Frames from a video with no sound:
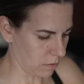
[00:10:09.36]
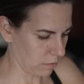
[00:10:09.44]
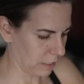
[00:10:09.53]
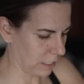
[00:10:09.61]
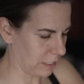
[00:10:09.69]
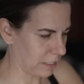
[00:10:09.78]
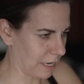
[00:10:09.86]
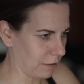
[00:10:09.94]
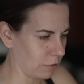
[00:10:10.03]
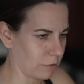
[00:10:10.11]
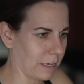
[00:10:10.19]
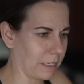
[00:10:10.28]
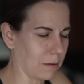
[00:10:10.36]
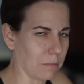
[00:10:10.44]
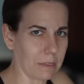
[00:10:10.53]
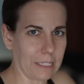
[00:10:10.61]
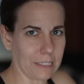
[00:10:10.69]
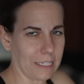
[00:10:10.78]
Oh, let this air dry
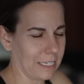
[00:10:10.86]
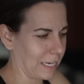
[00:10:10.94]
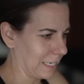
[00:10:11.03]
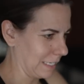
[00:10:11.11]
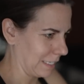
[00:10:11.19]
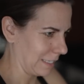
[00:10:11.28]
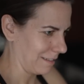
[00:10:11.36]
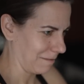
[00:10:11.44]
completely. Got it.